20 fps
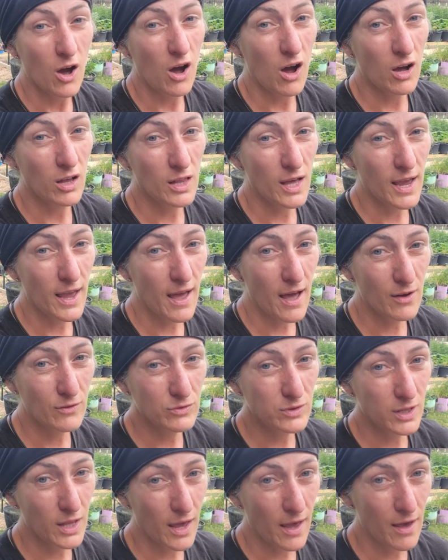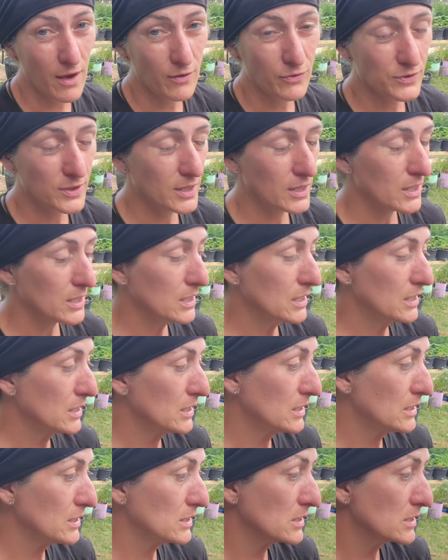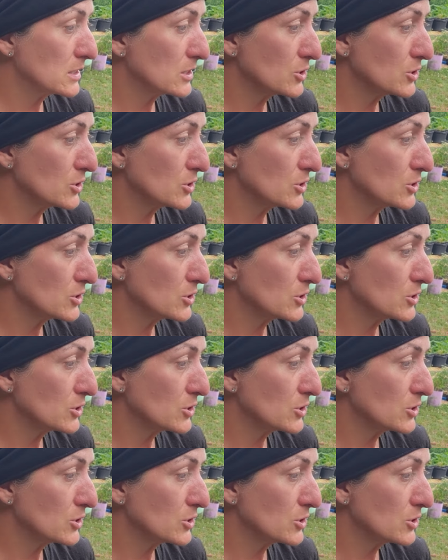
All I have left is